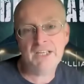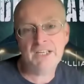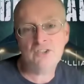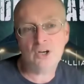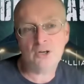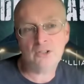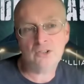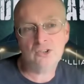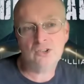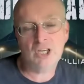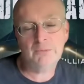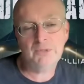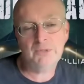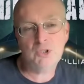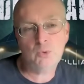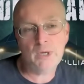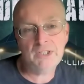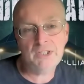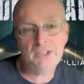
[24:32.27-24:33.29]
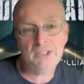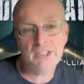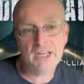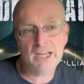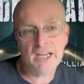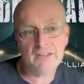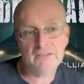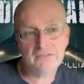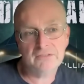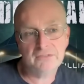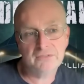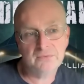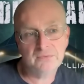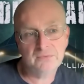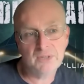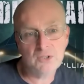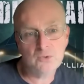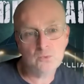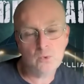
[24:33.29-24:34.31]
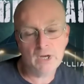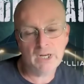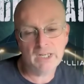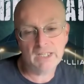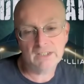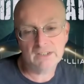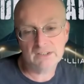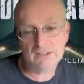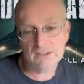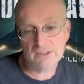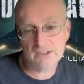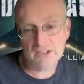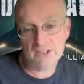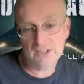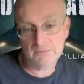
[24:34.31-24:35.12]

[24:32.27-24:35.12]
it's October 29th is when it's going to.